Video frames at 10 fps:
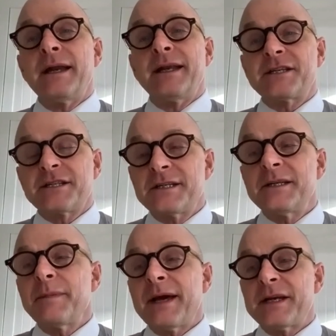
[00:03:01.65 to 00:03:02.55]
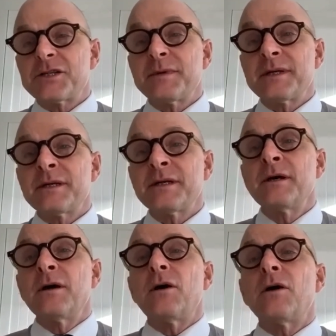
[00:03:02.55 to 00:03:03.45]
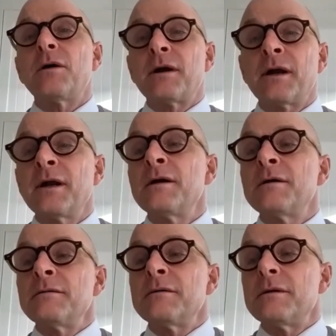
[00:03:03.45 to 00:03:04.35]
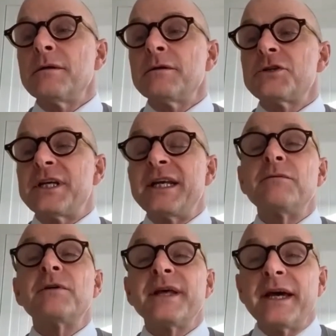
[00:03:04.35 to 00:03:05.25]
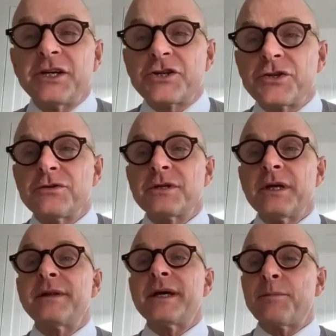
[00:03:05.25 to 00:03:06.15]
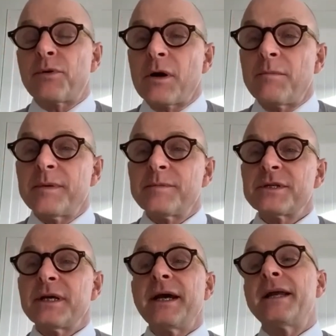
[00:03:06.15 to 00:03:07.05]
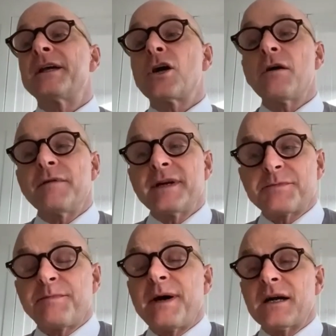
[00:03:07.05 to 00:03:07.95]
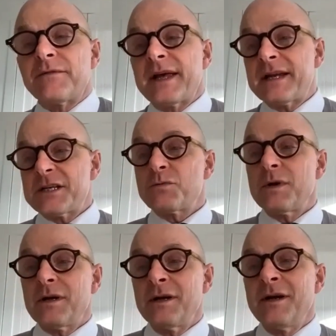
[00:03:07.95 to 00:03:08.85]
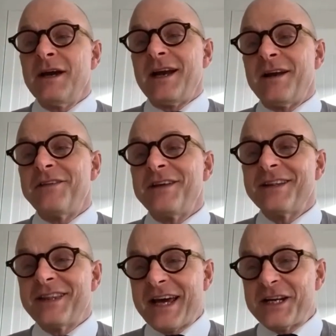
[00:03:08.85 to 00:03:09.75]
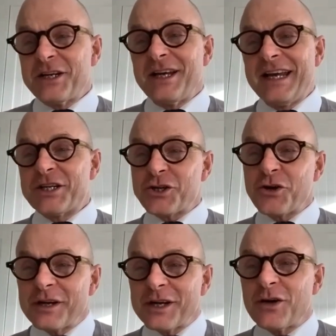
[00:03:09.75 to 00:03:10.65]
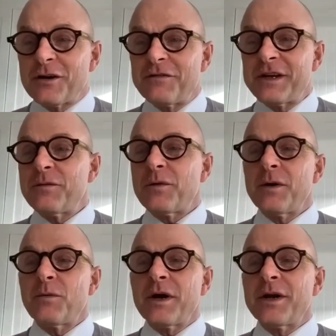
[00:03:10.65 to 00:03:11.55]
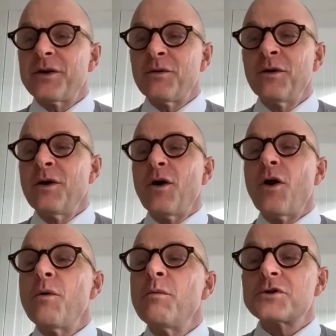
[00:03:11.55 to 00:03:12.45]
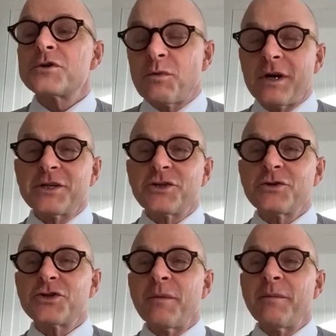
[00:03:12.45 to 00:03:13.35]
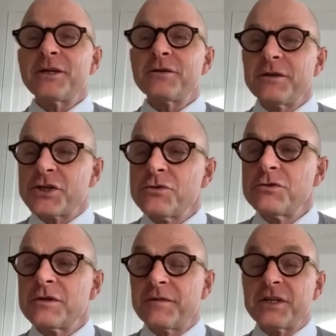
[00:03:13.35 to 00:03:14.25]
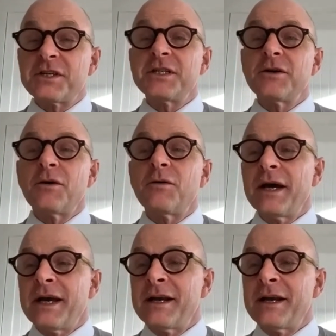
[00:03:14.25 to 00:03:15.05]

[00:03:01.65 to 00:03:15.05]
existing management on dealing with their issues and their problems and the governance part of that as well. And I think that internal conflict where you almost want to jump into the shoes of the CEO